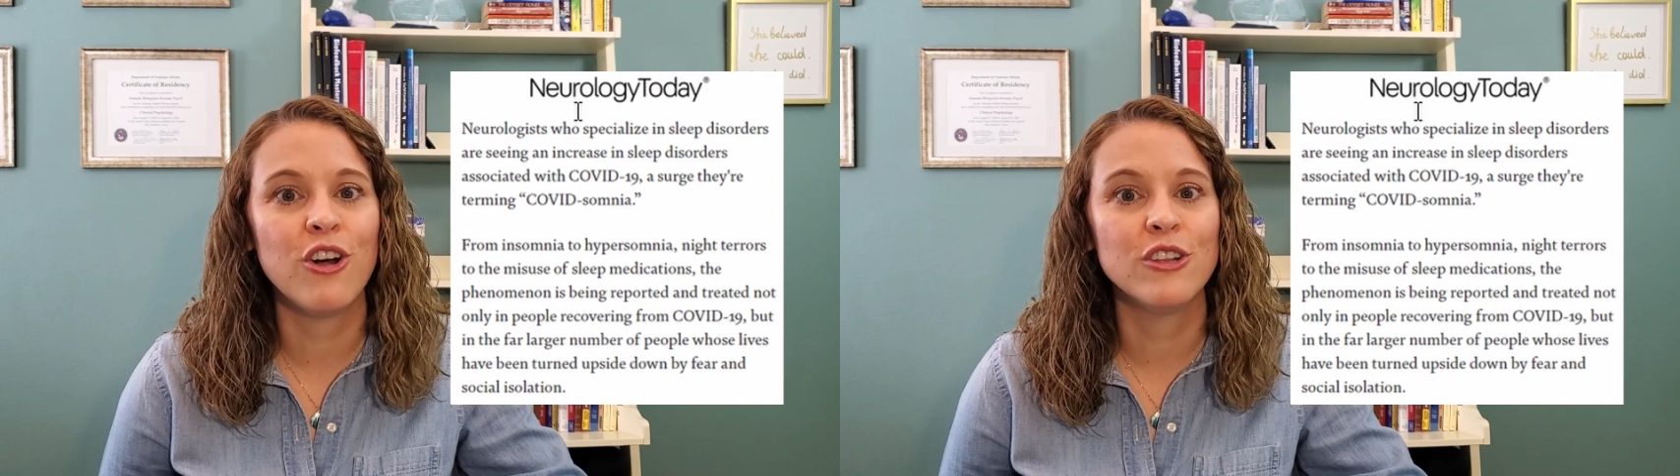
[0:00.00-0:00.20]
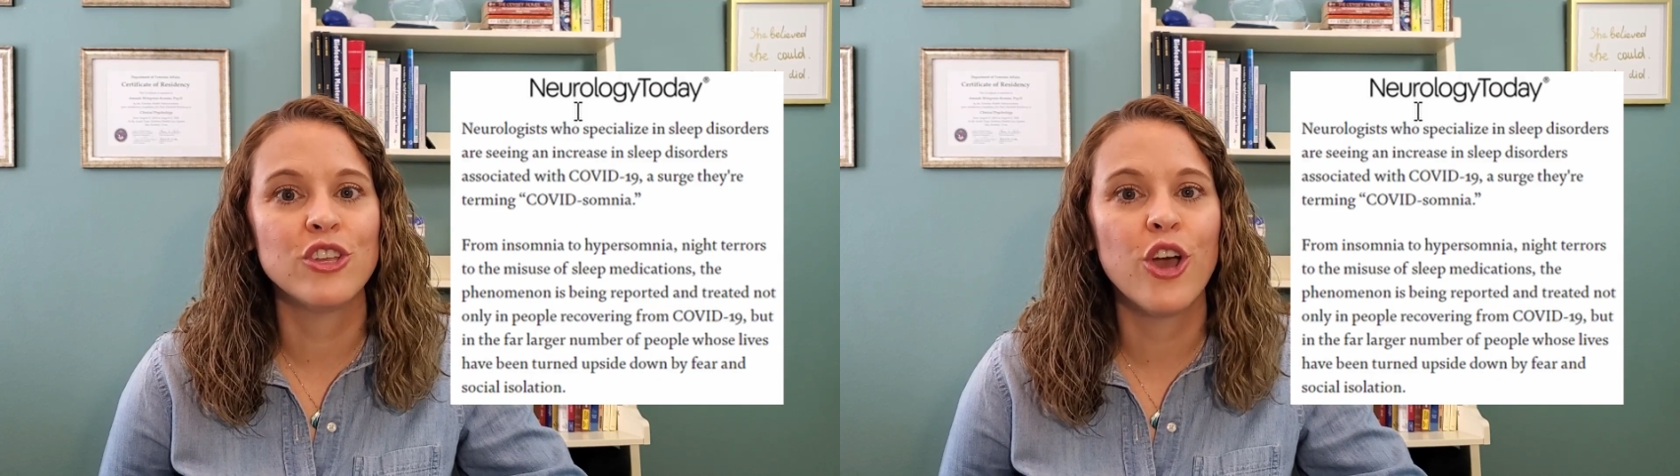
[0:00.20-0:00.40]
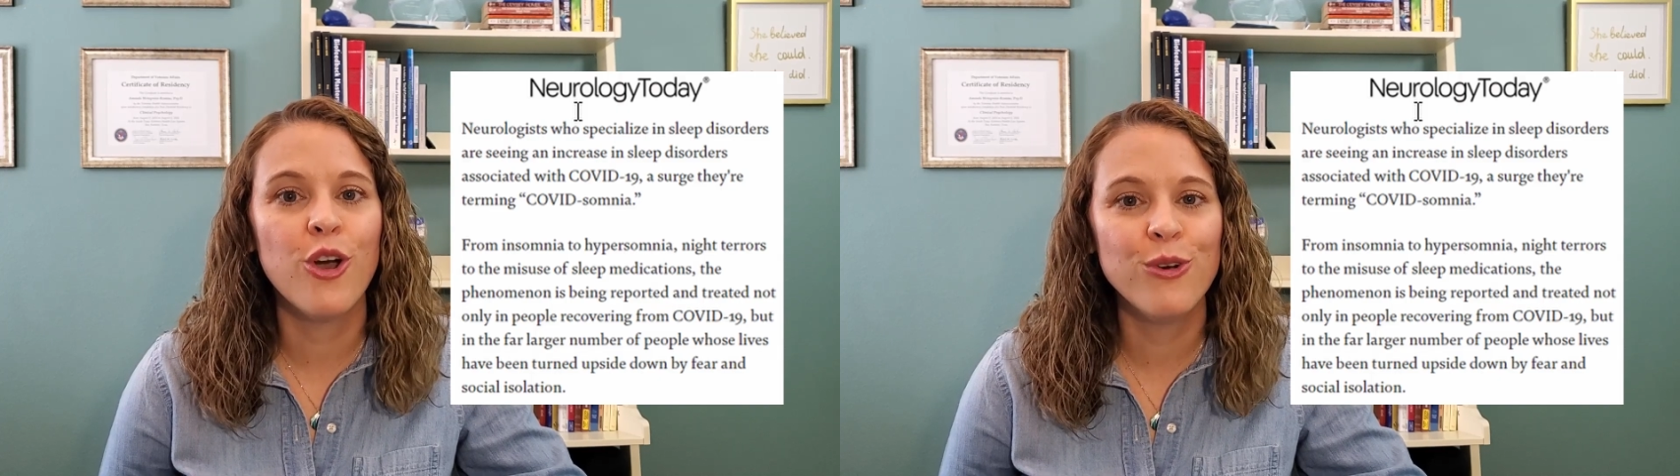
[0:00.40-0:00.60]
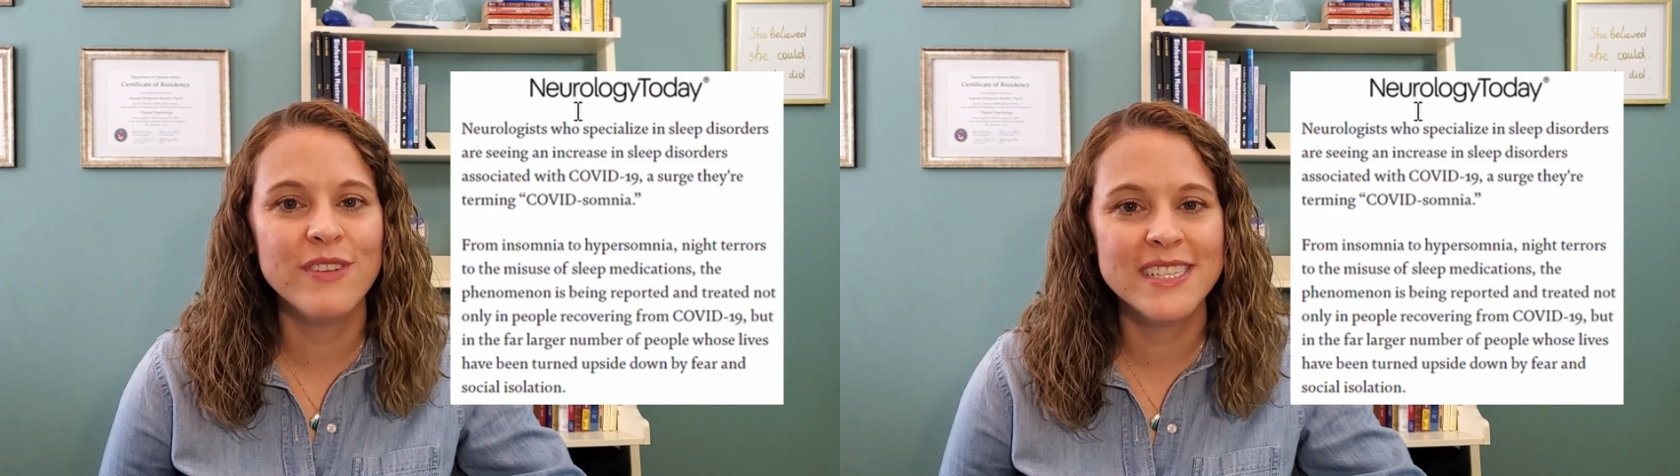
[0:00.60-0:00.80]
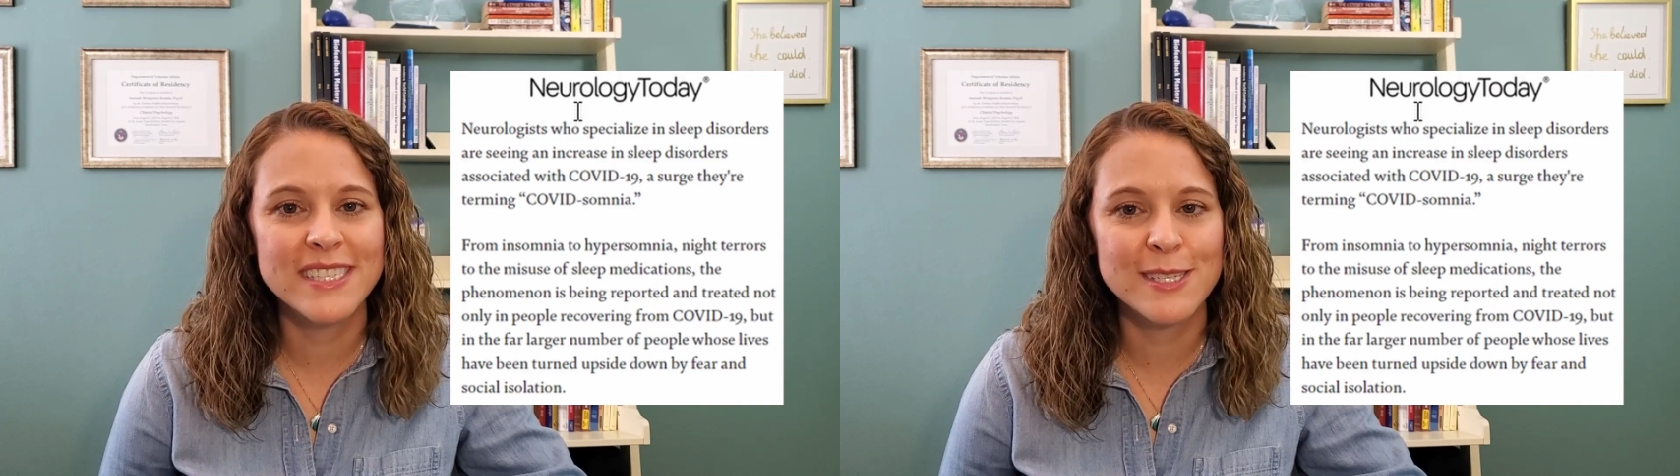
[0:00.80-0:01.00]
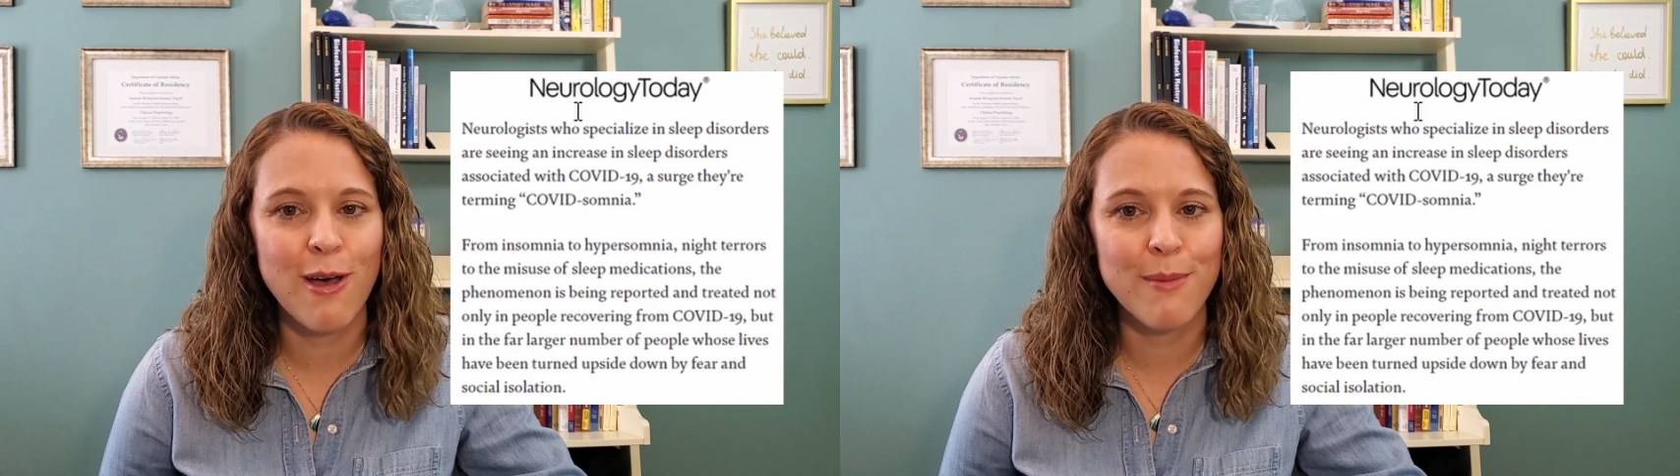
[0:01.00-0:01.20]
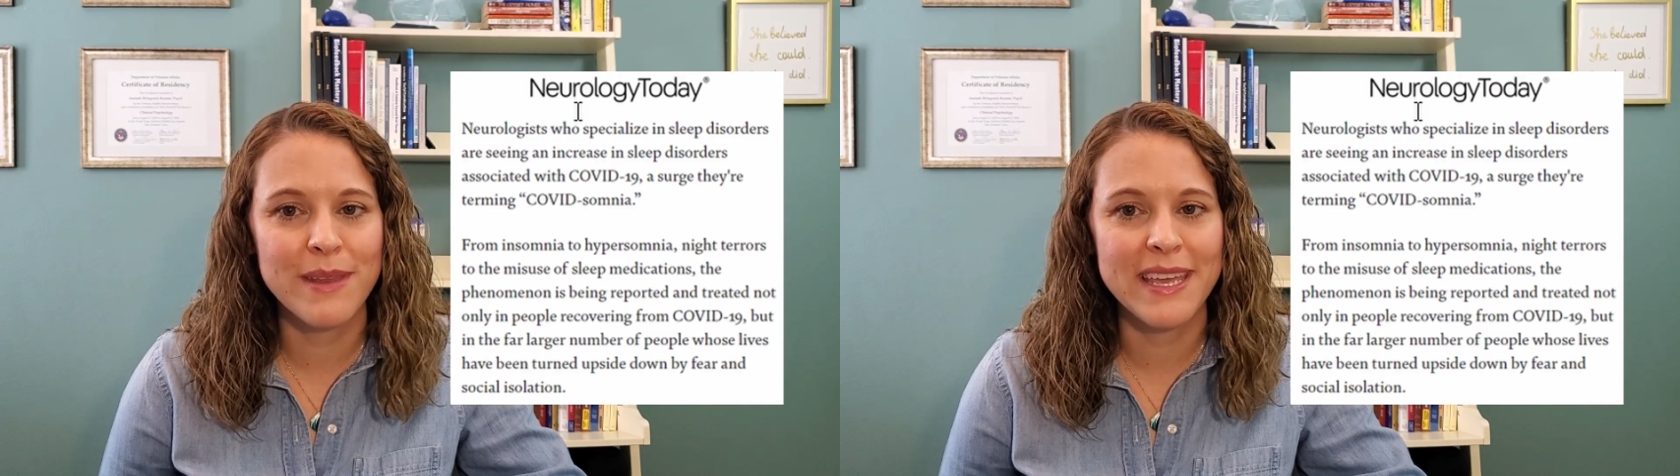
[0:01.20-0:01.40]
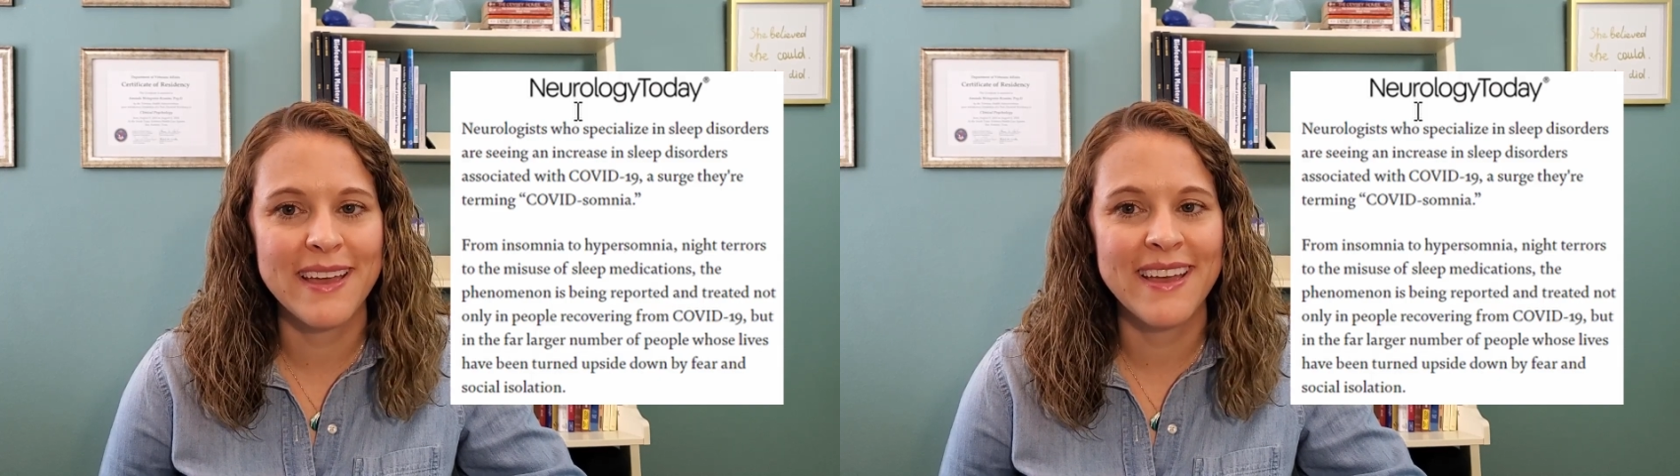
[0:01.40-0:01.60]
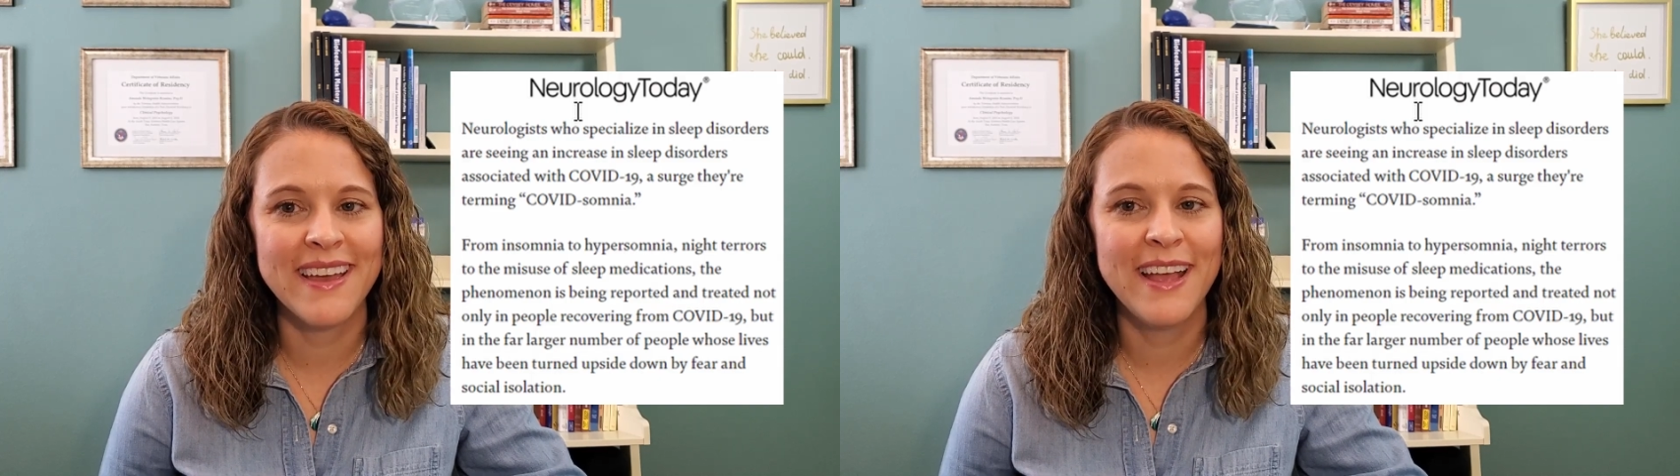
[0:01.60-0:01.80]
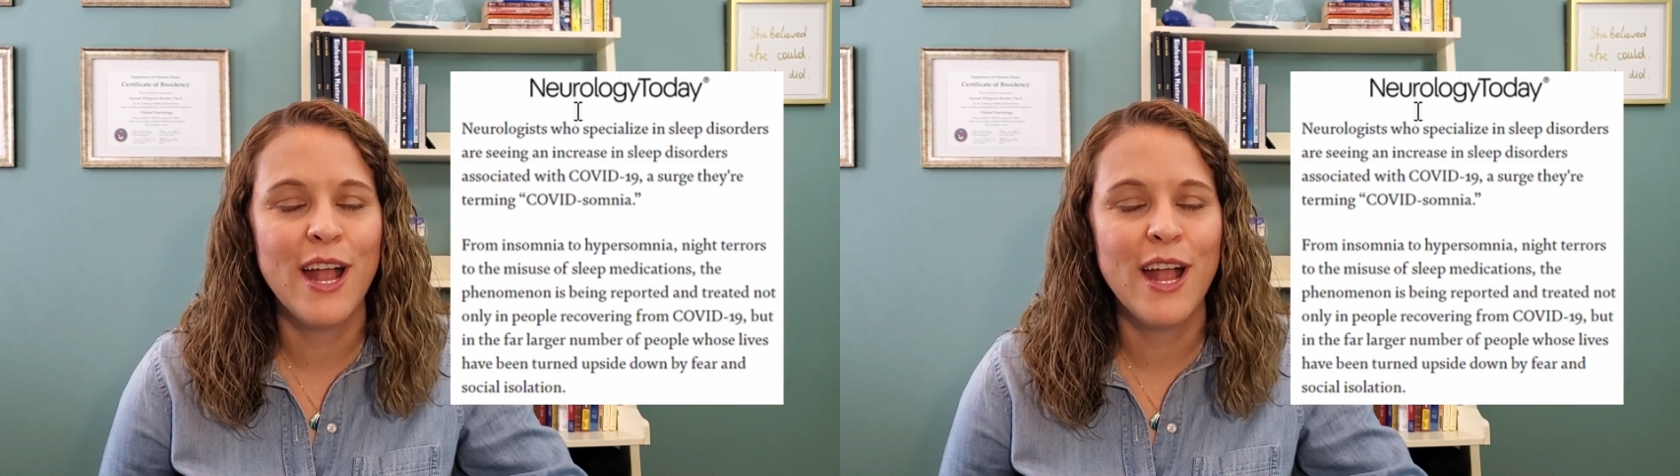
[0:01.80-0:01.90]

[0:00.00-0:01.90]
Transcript: called COVID-somnia.